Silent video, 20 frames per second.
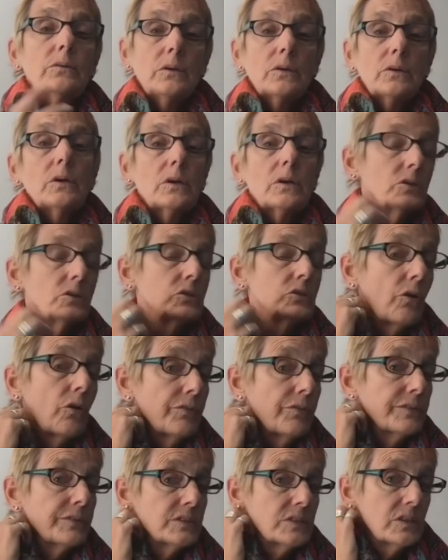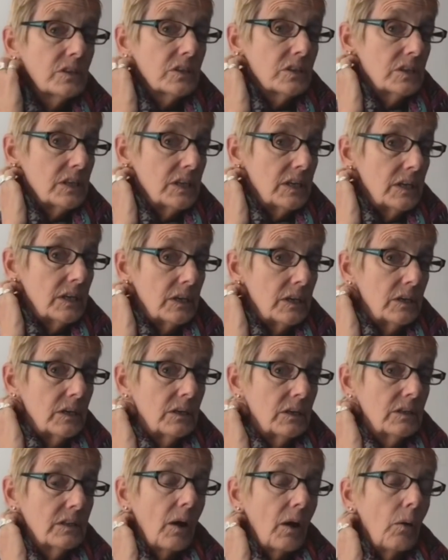the control facility
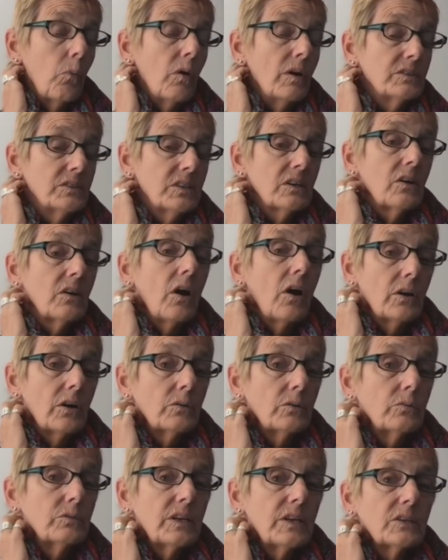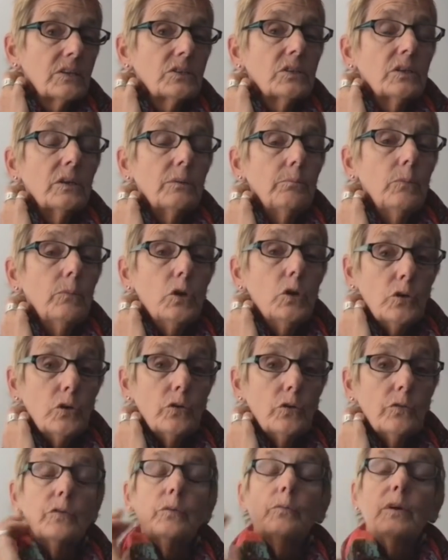that was at Goddard was actually
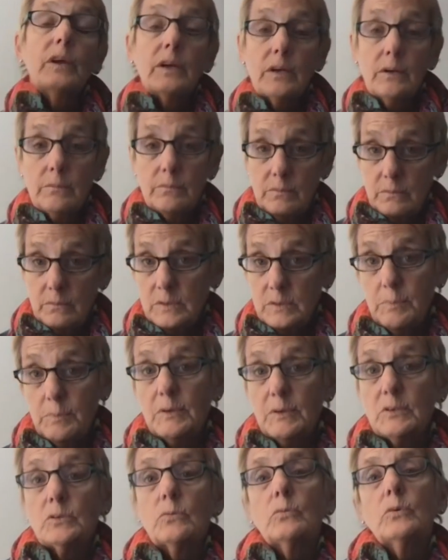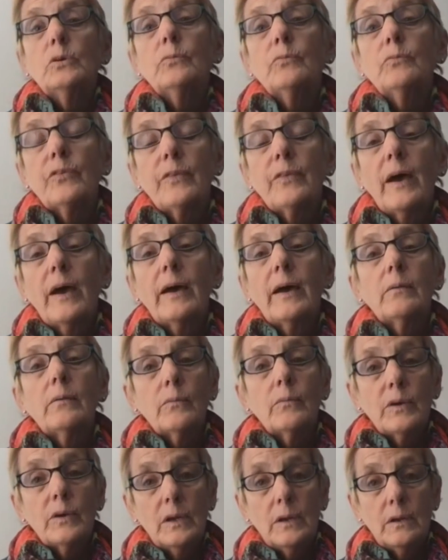moved, and we had a special room for that
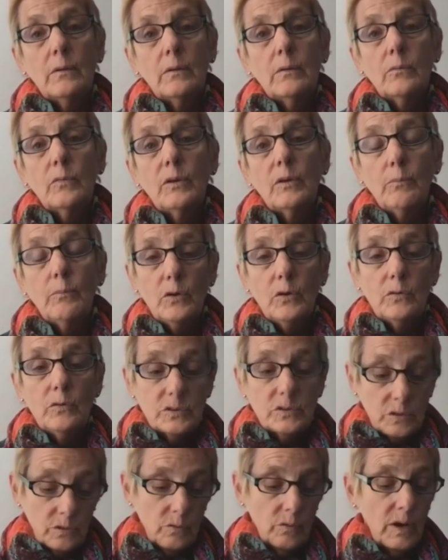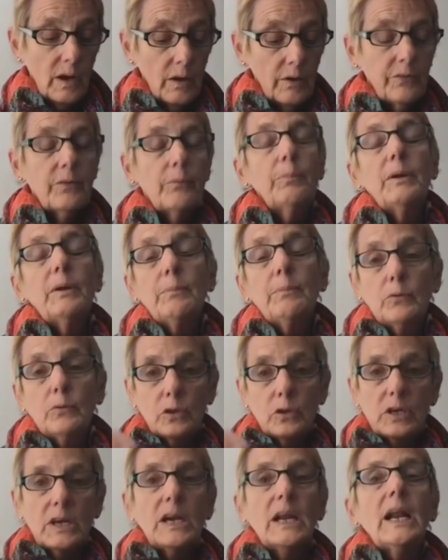and we we moved so there were health people
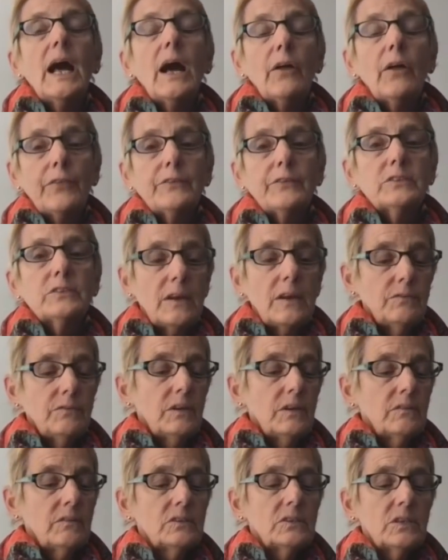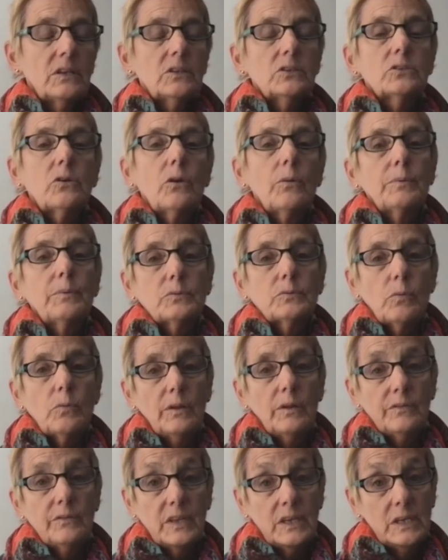looking at health and safety of the telescope as
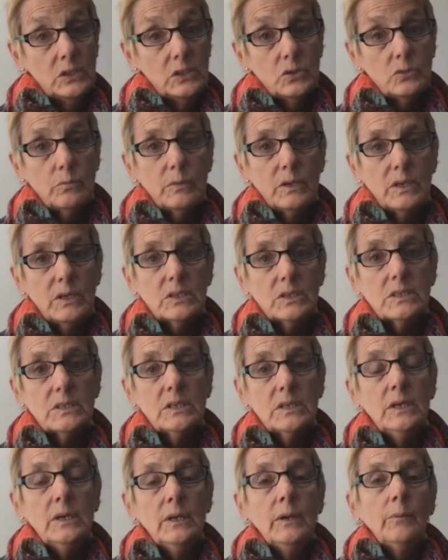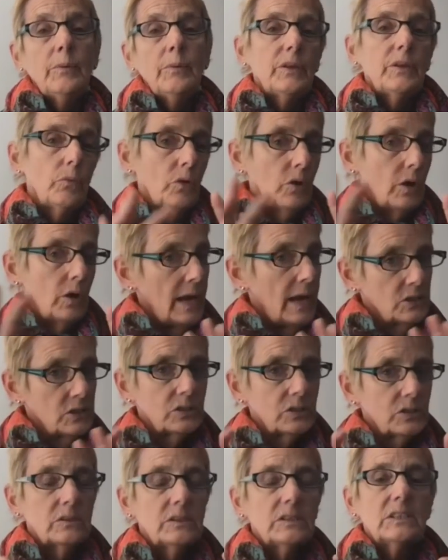well as the instruments but they weren't
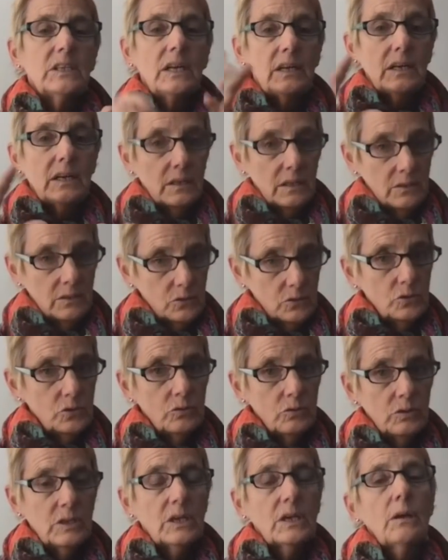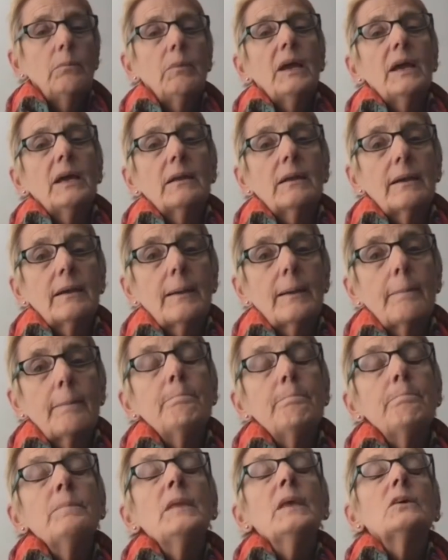actually sending doing the commanding